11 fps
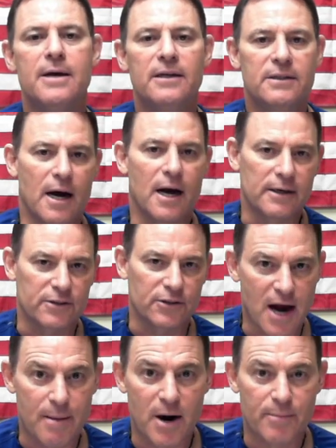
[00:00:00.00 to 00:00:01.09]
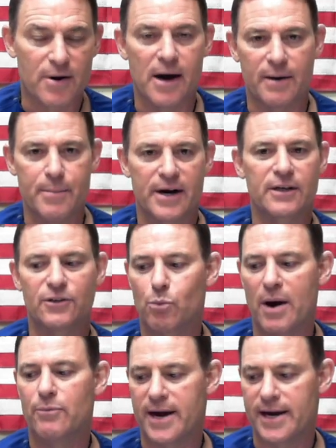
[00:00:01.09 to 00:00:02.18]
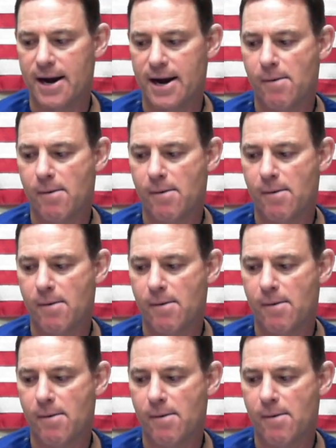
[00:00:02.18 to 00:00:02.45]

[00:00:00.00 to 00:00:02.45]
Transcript: It's Dr. Scott Barbour on America's Web Radio.